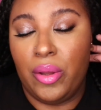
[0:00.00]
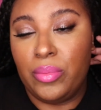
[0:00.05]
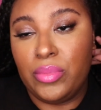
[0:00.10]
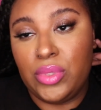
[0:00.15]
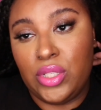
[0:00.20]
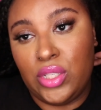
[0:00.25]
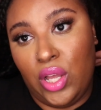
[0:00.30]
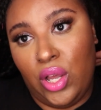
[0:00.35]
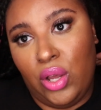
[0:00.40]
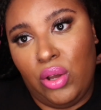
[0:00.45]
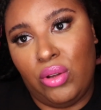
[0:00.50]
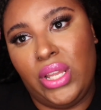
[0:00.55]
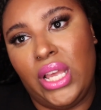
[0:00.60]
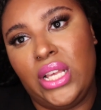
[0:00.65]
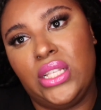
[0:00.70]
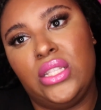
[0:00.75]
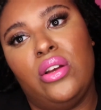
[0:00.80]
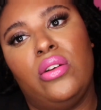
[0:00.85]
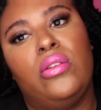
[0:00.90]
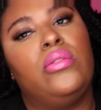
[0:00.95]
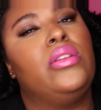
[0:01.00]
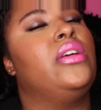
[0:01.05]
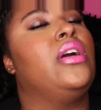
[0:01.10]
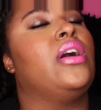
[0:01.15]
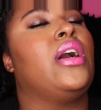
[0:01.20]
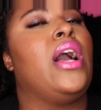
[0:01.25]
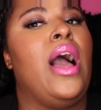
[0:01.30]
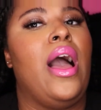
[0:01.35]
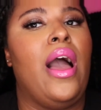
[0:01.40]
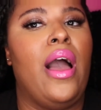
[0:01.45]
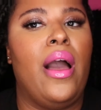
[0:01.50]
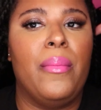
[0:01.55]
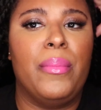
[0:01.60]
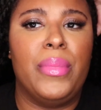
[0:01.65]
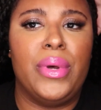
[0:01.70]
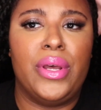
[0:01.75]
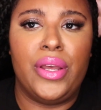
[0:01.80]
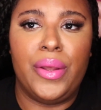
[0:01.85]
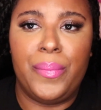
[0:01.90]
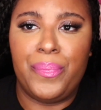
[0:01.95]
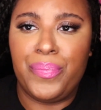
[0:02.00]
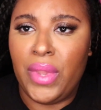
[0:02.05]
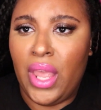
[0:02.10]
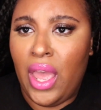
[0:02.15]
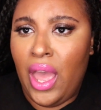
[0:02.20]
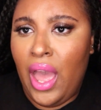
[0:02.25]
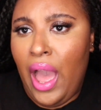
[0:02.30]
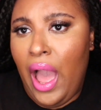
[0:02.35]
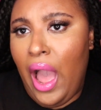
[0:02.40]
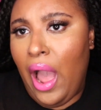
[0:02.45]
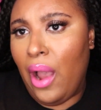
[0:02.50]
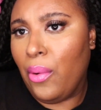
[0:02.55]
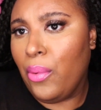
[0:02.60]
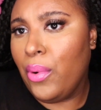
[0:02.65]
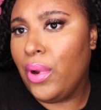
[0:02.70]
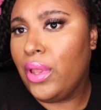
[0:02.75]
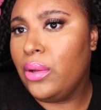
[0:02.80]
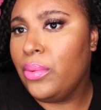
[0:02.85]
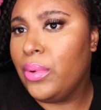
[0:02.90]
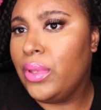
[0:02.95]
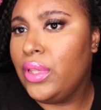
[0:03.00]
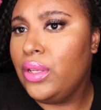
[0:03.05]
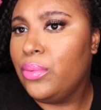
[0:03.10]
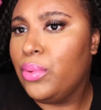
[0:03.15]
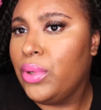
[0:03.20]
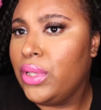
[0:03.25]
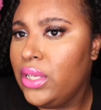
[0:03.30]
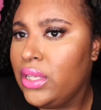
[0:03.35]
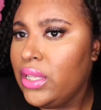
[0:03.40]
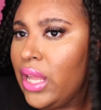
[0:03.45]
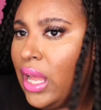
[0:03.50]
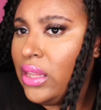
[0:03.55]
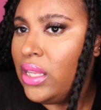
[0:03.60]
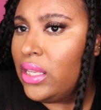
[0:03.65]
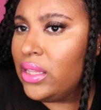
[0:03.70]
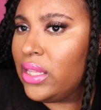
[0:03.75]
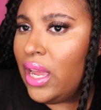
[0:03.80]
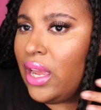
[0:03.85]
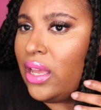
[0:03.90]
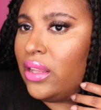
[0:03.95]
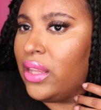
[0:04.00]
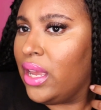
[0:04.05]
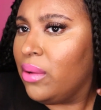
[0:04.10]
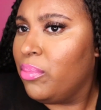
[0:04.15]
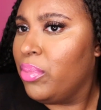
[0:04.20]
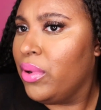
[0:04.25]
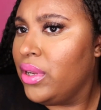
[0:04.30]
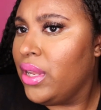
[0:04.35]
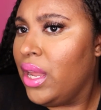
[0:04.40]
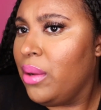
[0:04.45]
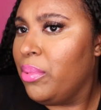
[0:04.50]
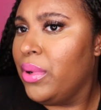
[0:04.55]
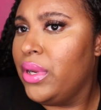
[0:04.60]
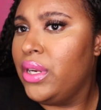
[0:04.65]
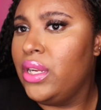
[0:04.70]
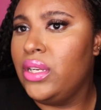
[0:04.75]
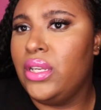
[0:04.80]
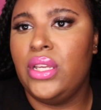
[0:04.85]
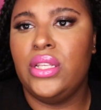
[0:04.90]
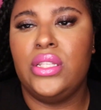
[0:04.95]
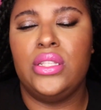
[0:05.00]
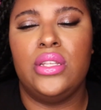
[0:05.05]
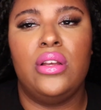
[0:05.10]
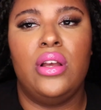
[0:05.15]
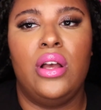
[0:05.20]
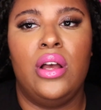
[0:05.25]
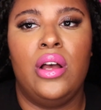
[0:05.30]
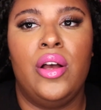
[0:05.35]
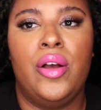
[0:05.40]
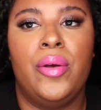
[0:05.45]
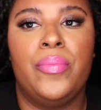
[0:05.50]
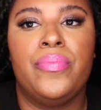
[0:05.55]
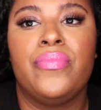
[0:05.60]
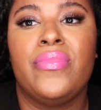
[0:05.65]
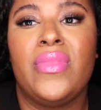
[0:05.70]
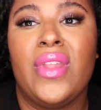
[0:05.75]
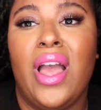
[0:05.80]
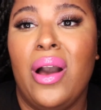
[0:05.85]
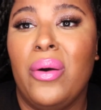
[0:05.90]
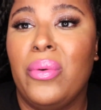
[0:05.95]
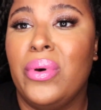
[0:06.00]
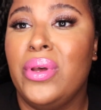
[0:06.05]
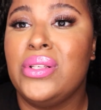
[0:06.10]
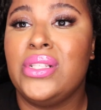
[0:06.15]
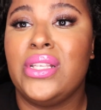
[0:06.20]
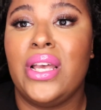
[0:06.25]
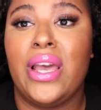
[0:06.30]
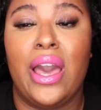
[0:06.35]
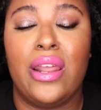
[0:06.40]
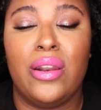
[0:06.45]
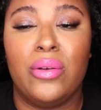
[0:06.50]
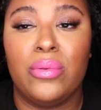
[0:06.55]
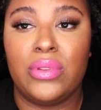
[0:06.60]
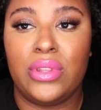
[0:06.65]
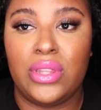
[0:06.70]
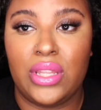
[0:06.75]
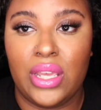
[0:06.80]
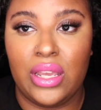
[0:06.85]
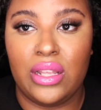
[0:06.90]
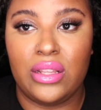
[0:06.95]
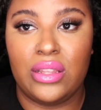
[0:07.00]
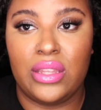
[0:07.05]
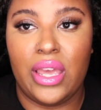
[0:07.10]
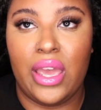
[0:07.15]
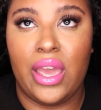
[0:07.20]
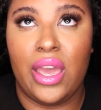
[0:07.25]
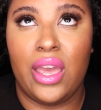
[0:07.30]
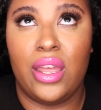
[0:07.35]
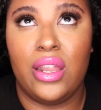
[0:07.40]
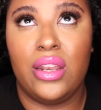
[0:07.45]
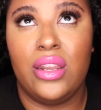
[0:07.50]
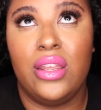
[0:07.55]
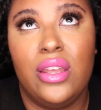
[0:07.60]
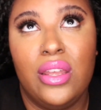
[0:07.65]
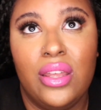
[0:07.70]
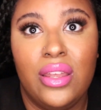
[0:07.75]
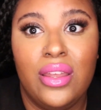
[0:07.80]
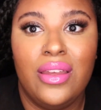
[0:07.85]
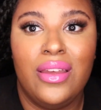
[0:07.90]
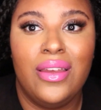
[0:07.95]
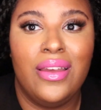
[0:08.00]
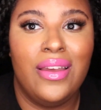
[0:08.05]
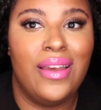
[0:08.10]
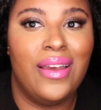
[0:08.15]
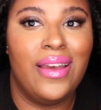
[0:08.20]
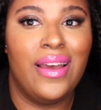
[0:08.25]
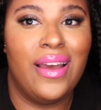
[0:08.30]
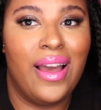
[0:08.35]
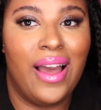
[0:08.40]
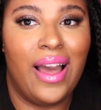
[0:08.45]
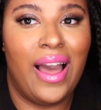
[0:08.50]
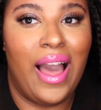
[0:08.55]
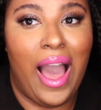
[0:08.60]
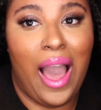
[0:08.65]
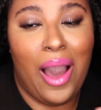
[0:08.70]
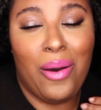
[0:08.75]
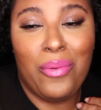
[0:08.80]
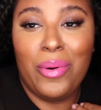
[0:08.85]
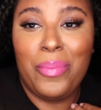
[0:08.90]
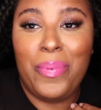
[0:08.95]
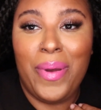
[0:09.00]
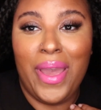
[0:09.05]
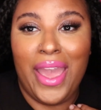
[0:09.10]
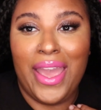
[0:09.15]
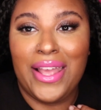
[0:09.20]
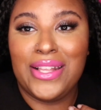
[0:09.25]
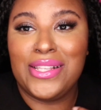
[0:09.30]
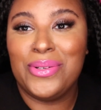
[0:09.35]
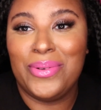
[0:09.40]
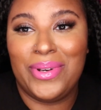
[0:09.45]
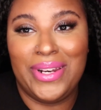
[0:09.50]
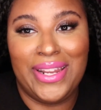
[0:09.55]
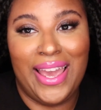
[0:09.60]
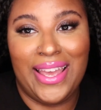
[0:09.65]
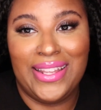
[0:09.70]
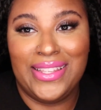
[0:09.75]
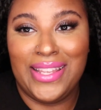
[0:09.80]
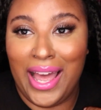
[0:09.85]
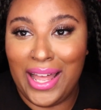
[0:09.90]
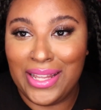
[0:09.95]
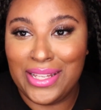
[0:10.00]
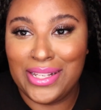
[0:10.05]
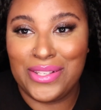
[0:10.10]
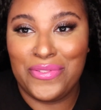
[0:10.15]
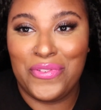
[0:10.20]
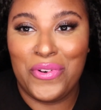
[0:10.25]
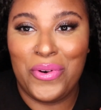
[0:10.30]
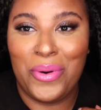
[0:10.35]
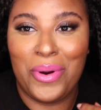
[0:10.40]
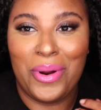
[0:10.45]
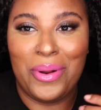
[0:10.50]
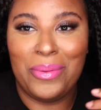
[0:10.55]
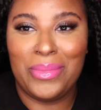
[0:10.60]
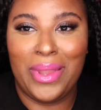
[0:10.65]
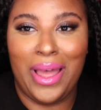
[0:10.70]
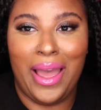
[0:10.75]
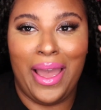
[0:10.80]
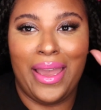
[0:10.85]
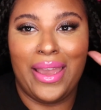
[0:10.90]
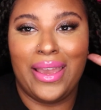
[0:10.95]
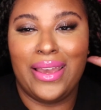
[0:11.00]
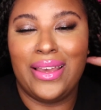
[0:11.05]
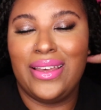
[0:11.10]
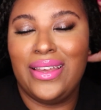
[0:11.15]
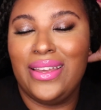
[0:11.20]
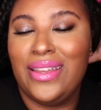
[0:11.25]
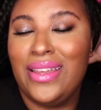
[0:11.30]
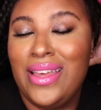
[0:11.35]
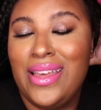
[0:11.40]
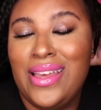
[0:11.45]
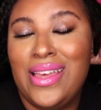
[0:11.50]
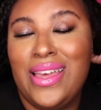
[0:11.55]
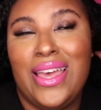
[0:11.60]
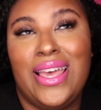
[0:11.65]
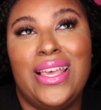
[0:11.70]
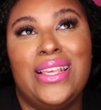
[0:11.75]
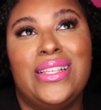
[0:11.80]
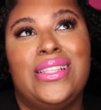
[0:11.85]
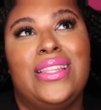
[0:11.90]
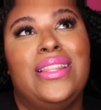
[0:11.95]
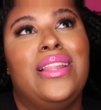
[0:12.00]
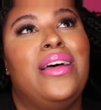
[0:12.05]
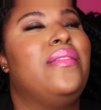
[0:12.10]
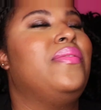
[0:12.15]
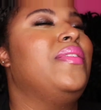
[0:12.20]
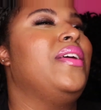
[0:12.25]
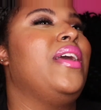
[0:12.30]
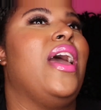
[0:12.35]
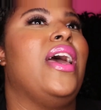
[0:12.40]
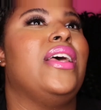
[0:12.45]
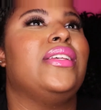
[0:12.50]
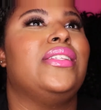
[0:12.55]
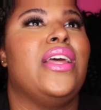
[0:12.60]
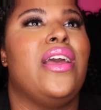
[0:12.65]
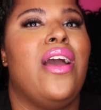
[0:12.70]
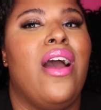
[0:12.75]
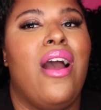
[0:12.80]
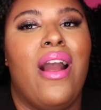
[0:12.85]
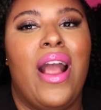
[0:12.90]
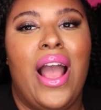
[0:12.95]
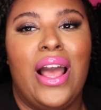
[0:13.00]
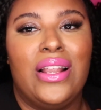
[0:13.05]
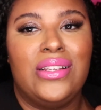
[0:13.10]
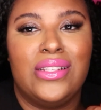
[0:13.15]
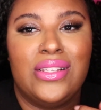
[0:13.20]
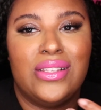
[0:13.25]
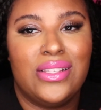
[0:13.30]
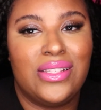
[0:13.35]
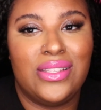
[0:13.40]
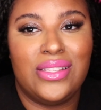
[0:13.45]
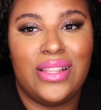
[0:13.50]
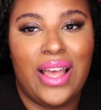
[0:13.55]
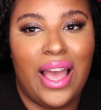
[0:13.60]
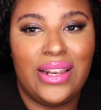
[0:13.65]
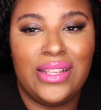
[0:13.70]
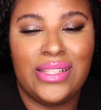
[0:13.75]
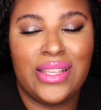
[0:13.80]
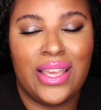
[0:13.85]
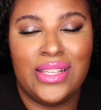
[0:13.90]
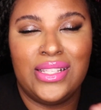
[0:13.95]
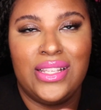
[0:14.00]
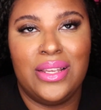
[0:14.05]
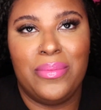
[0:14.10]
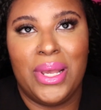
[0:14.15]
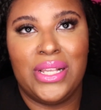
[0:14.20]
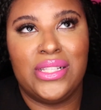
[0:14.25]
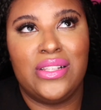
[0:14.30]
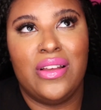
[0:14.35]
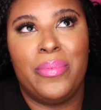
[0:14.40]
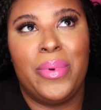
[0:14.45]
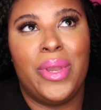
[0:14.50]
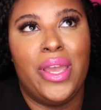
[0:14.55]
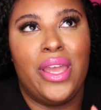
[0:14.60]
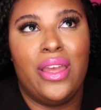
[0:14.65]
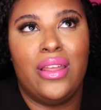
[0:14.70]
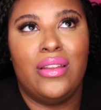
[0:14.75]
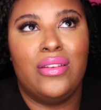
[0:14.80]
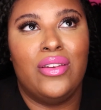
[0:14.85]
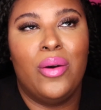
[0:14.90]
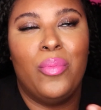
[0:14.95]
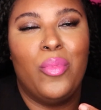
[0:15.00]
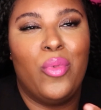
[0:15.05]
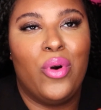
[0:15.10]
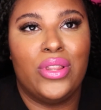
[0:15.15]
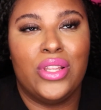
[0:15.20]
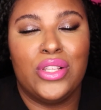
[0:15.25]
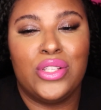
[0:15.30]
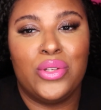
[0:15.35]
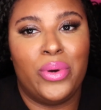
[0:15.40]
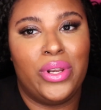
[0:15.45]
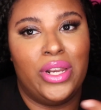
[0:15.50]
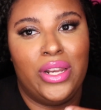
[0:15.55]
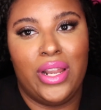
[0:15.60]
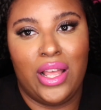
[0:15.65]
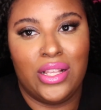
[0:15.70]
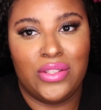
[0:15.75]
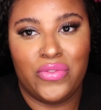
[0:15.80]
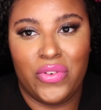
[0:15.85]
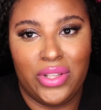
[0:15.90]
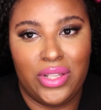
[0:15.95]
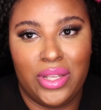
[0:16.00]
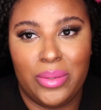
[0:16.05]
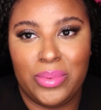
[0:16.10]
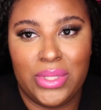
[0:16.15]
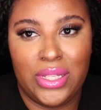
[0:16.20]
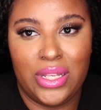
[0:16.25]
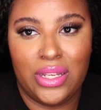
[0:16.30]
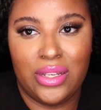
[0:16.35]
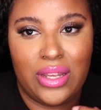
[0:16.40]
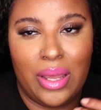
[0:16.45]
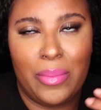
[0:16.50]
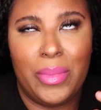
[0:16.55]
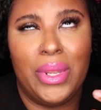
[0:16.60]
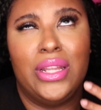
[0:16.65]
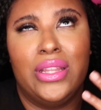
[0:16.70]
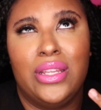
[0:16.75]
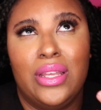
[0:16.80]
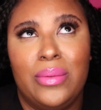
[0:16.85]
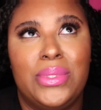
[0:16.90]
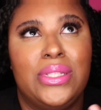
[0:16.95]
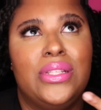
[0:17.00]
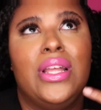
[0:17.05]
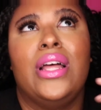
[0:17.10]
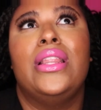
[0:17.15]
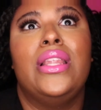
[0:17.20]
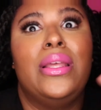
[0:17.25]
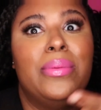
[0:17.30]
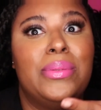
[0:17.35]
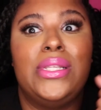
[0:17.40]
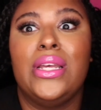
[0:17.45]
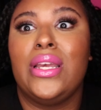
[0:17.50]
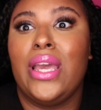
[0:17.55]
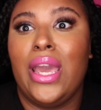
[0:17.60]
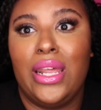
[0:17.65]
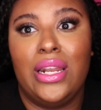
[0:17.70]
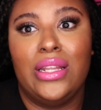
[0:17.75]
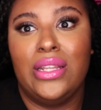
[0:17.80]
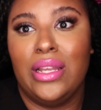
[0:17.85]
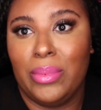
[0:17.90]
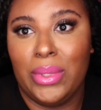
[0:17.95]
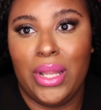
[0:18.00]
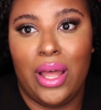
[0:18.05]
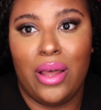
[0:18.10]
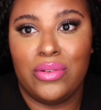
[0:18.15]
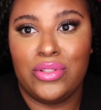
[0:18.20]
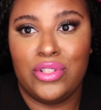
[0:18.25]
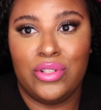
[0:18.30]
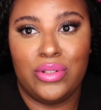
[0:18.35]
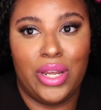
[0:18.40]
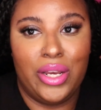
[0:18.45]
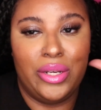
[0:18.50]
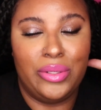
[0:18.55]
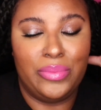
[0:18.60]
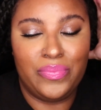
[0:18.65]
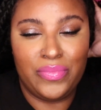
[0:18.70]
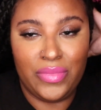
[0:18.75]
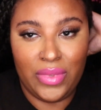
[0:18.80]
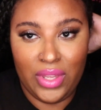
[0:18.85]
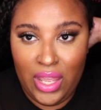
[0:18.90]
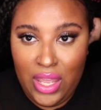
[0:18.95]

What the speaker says: So that's not only a con, but I really, I think they pretty decent. I will say I don't think that I would pay $28 for them. Like, as lovely as they are, I just can't see myself paying no more than $20 for a lipstick. I mean, a lipstick and a lip gloss, you know.